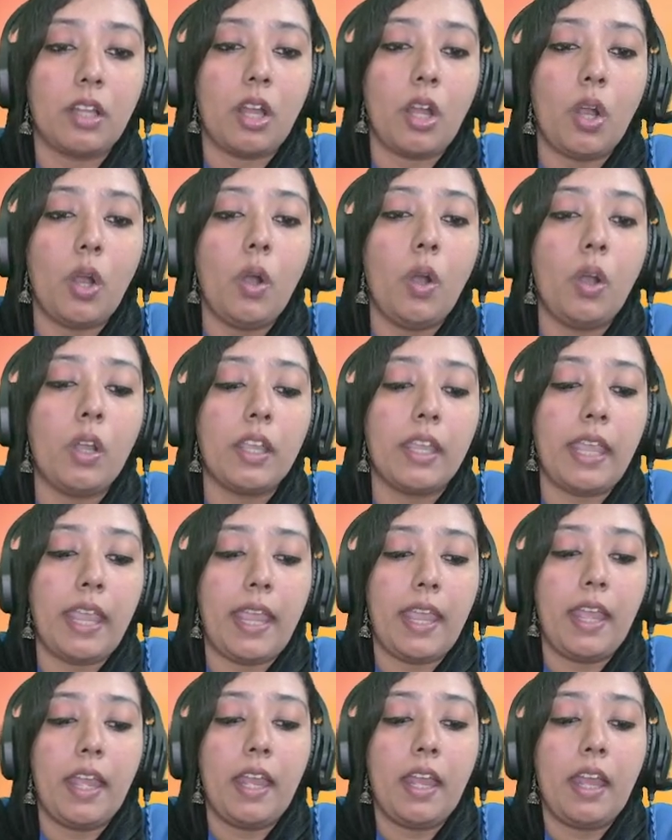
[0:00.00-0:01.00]
Okay,
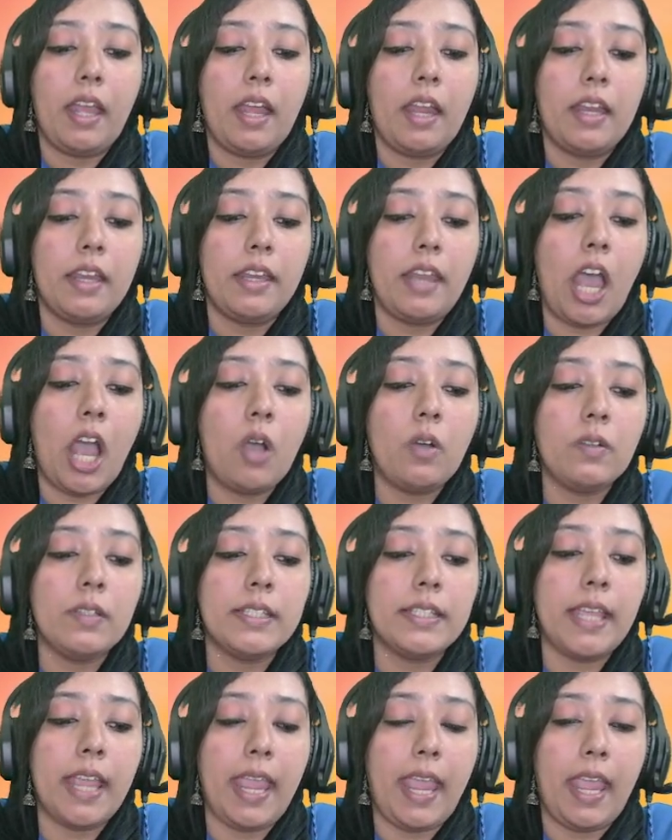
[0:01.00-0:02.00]

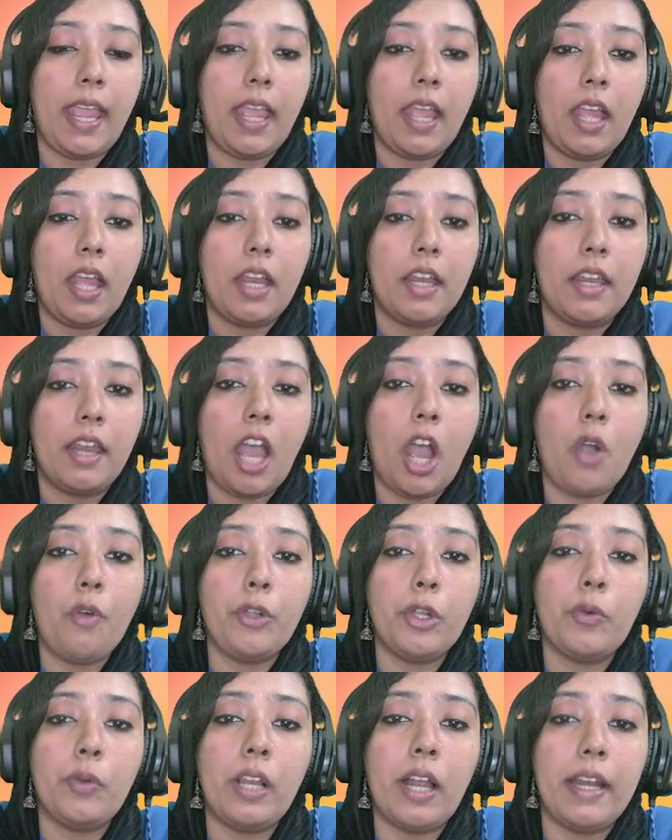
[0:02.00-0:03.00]
now
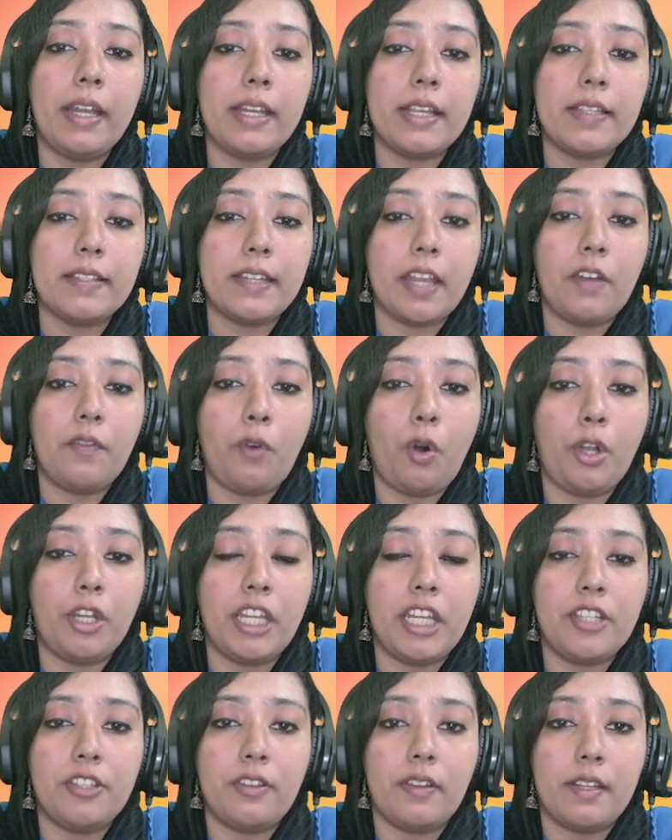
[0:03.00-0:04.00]
you will understand what
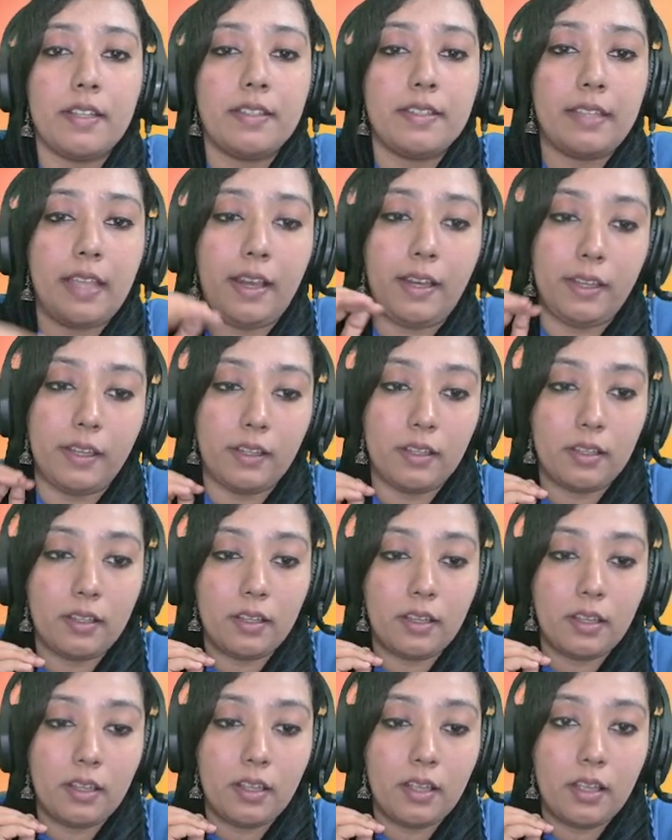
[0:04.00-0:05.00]
teacher is telling.
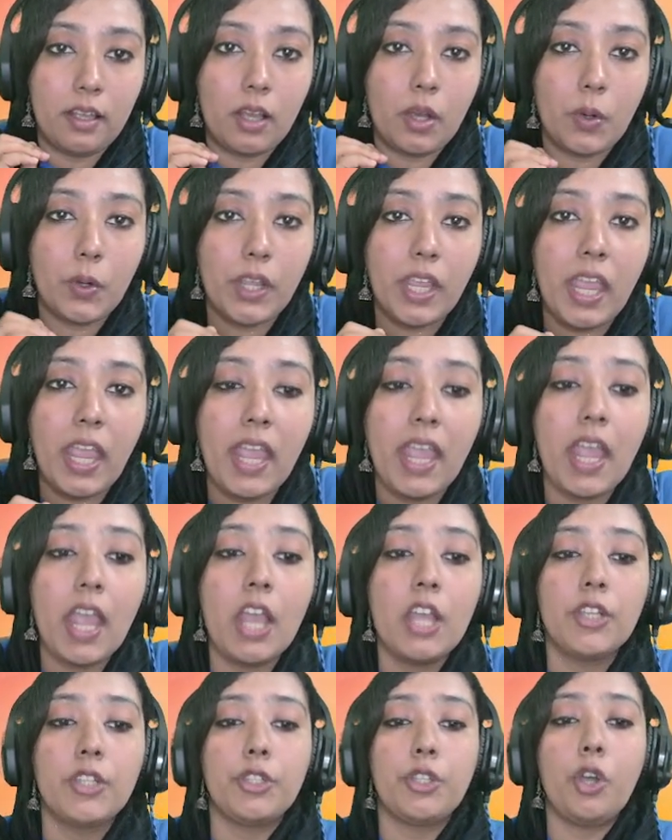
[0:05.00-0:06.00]
Okay,
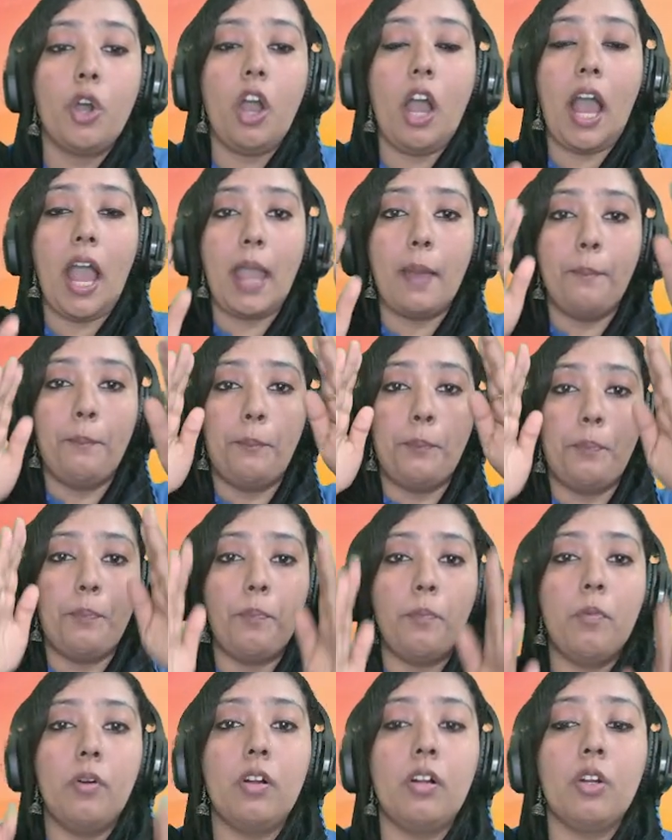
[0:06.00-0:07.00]
so I am
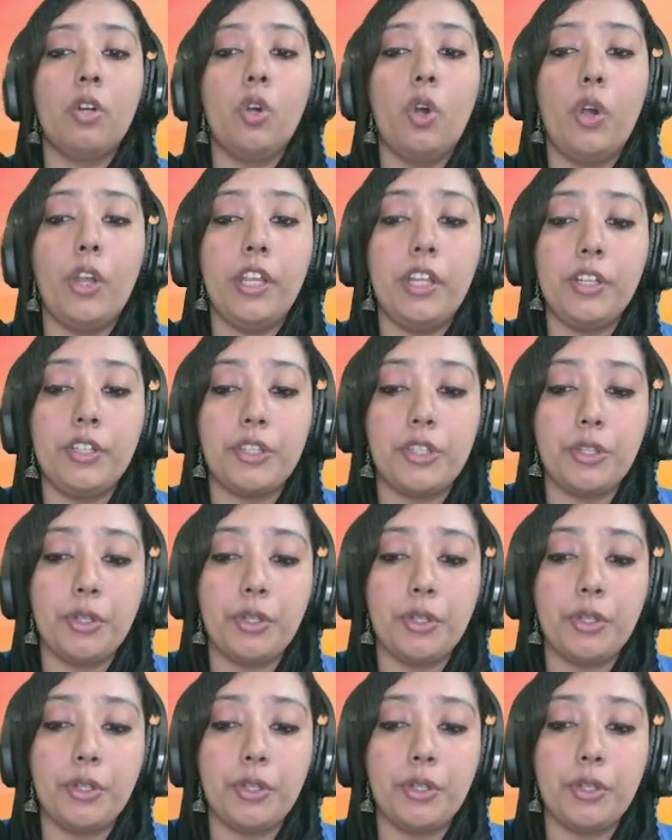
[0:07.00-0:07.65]
going